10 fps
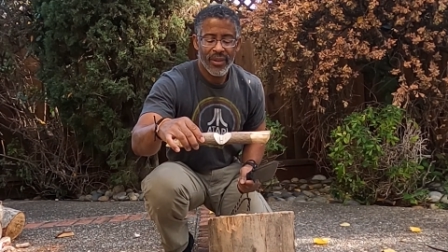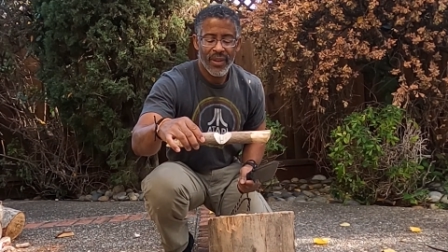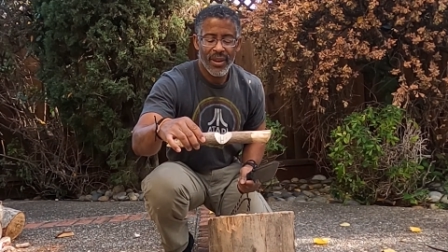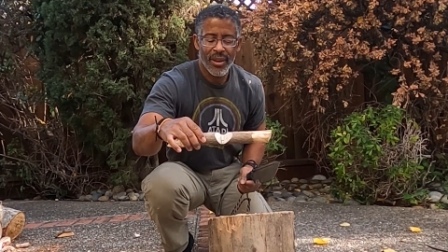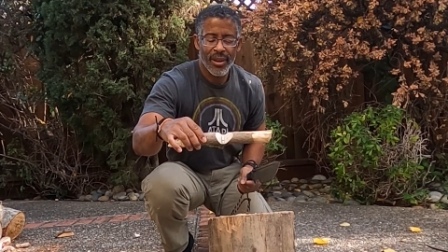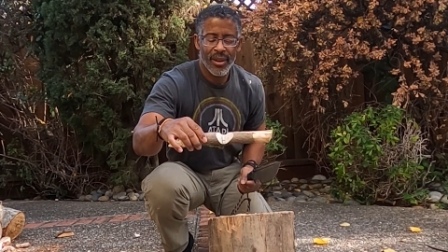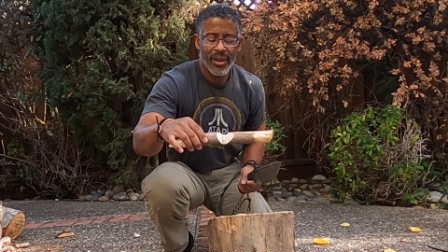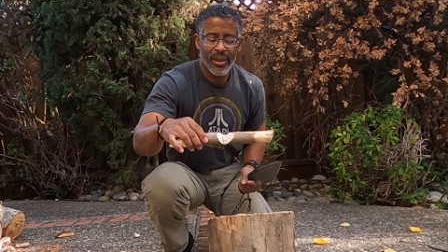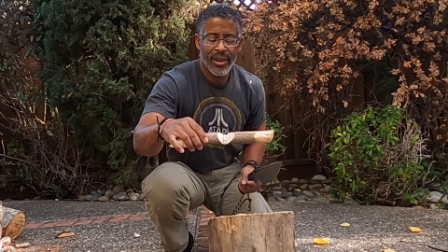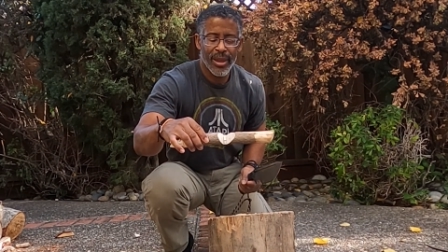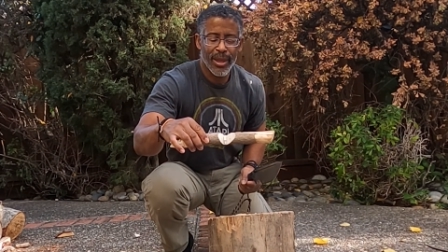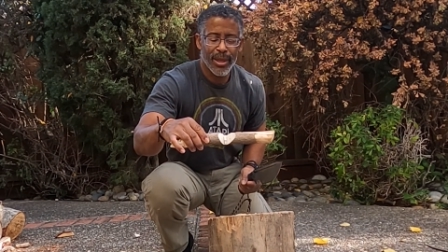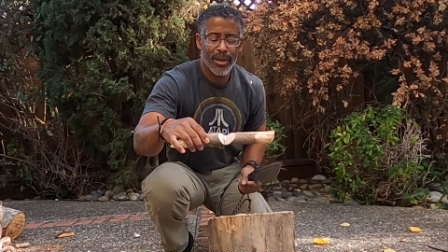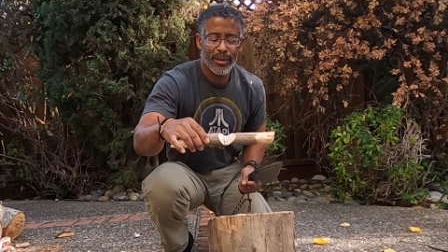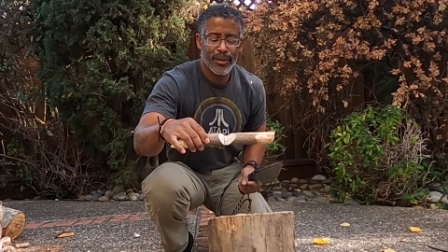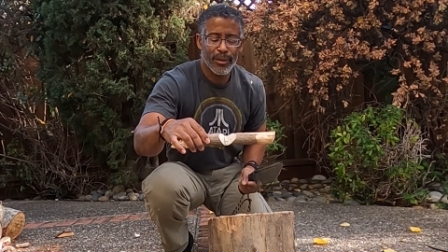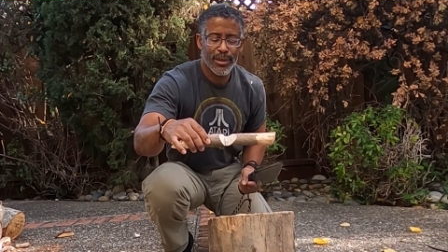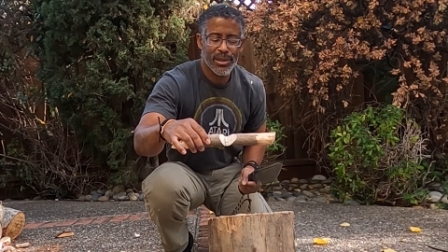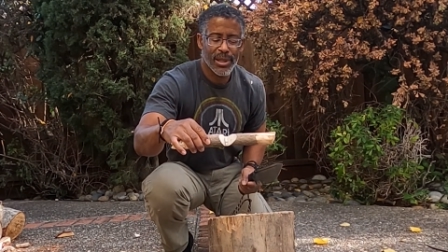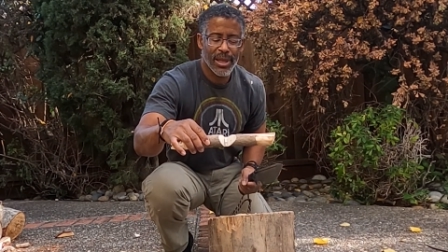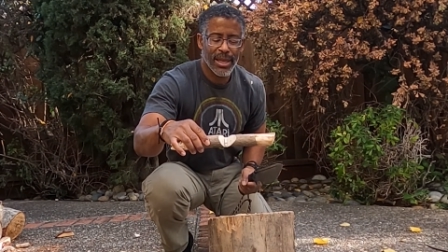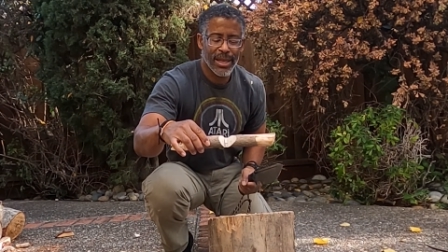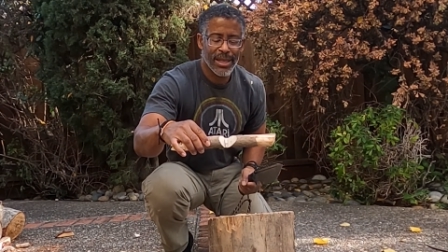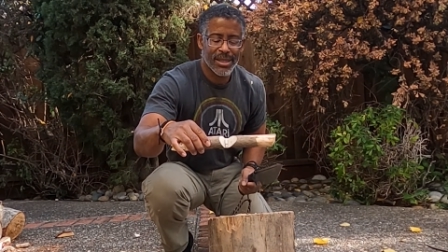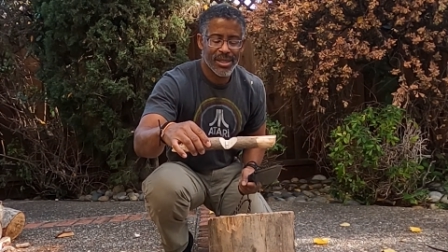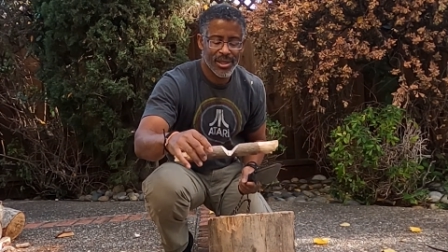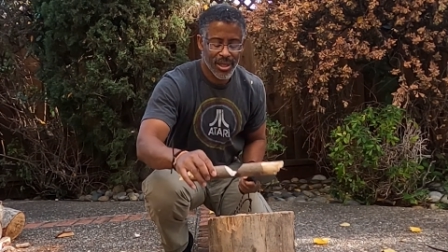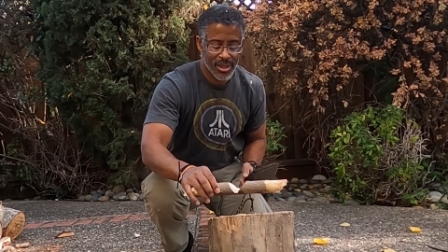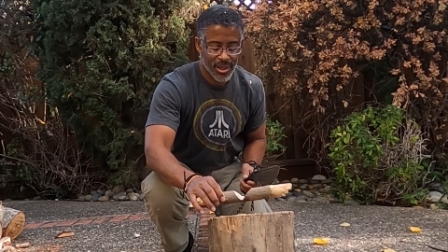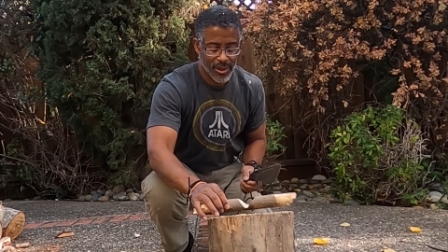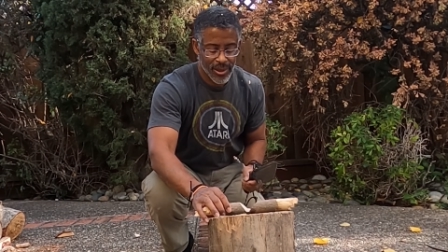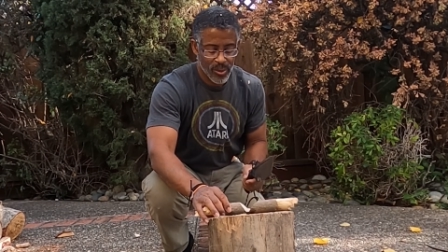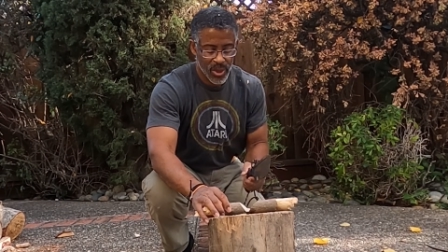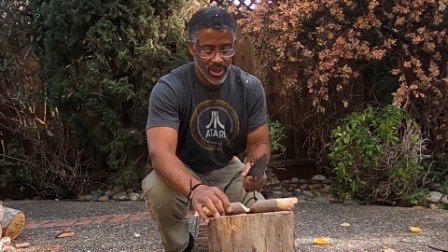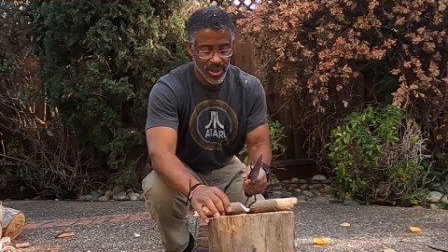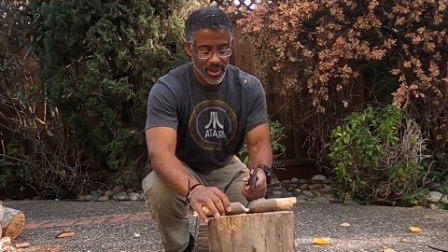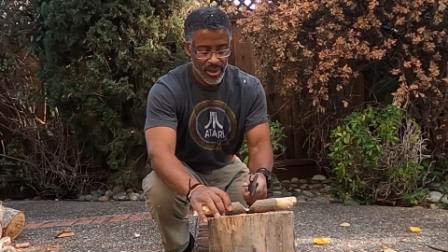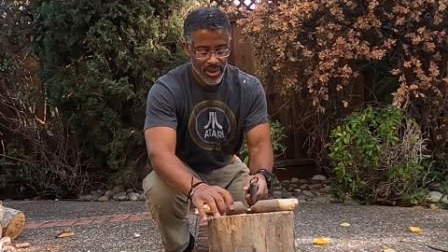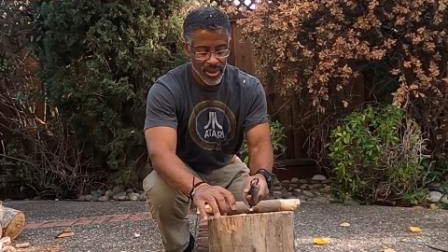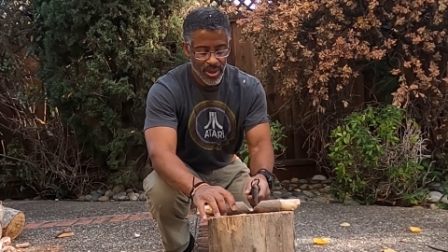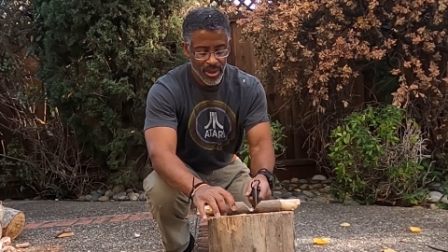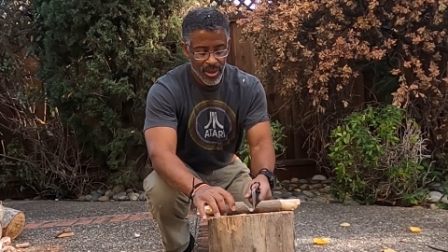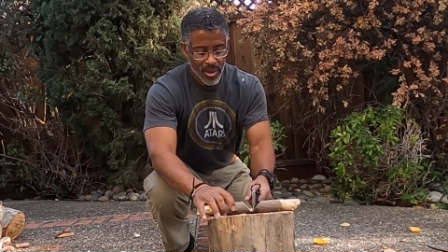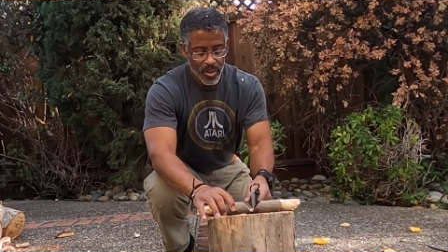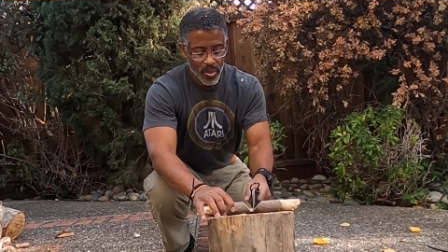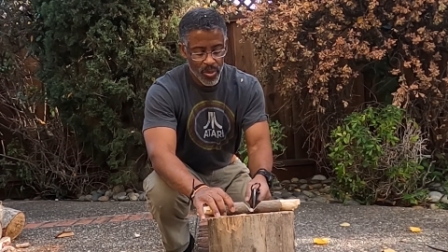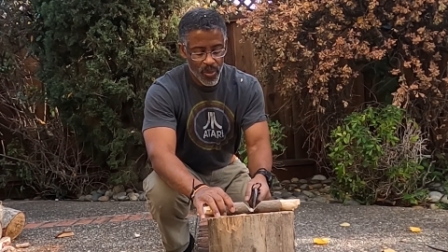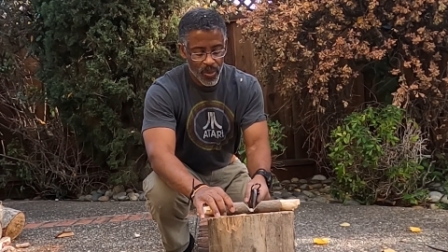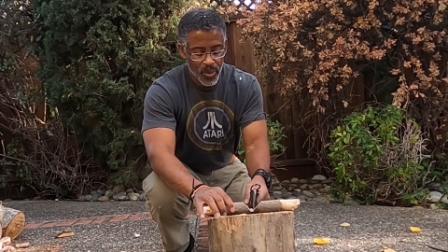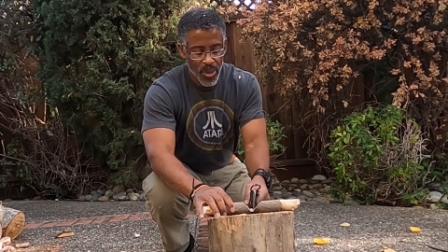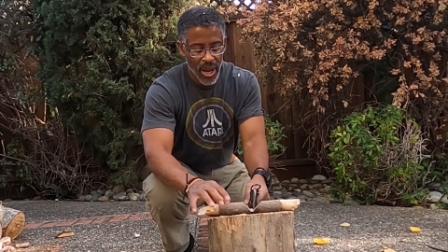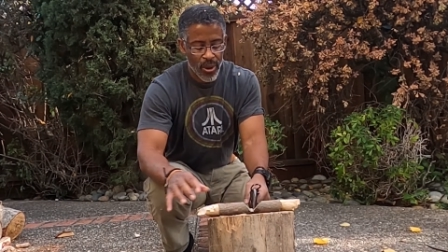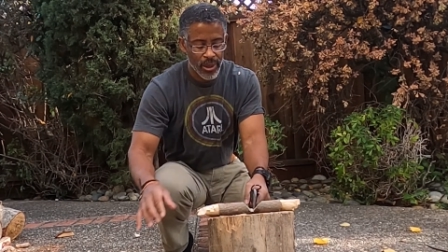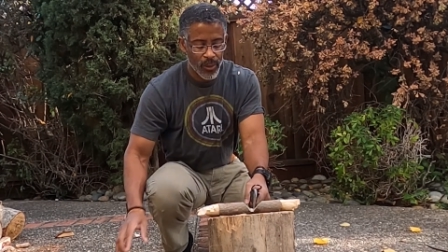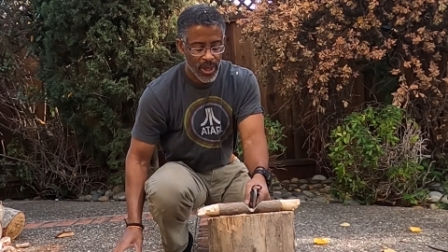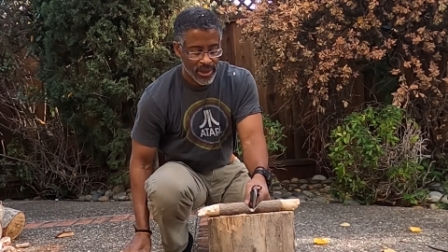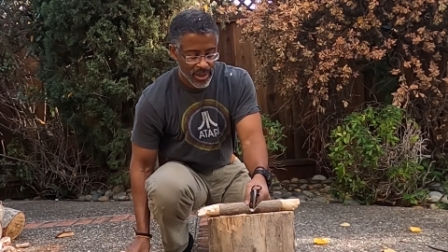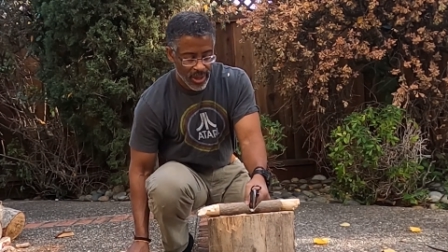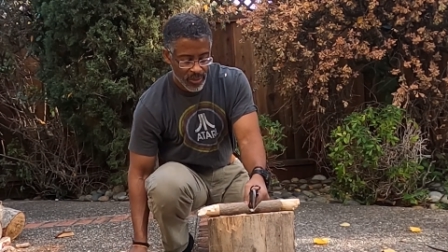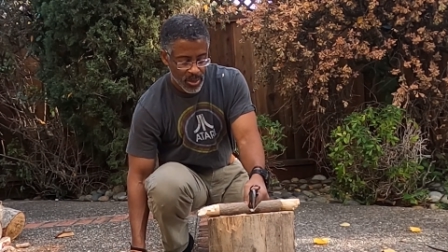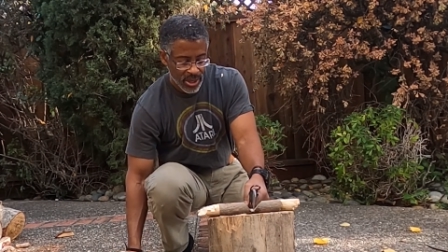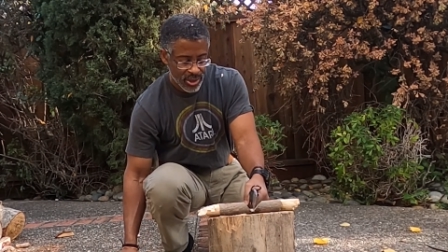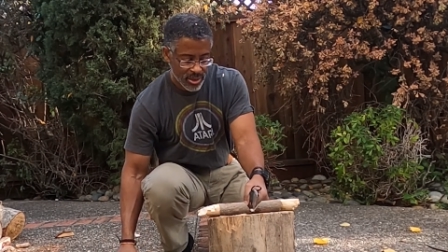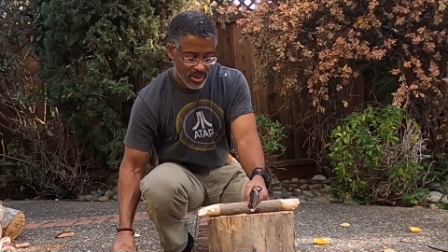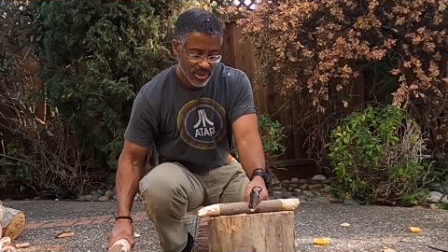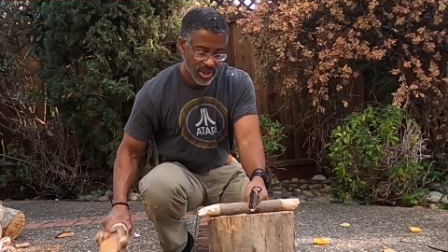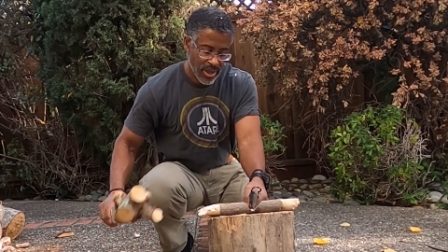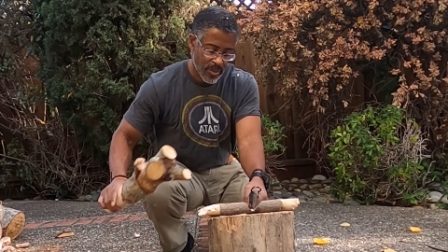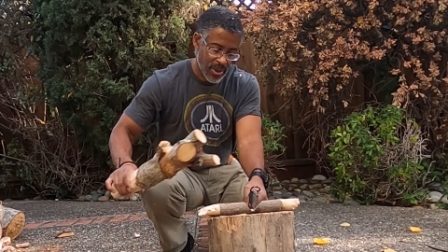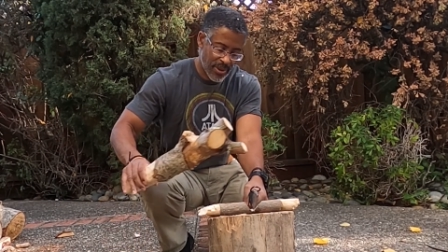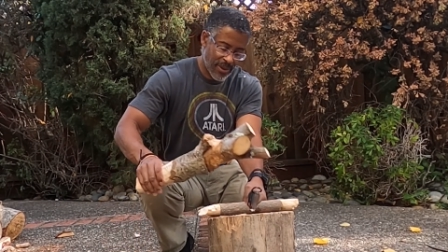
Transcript: And it looks like it's just going to be barely wide enough, but it should do the job.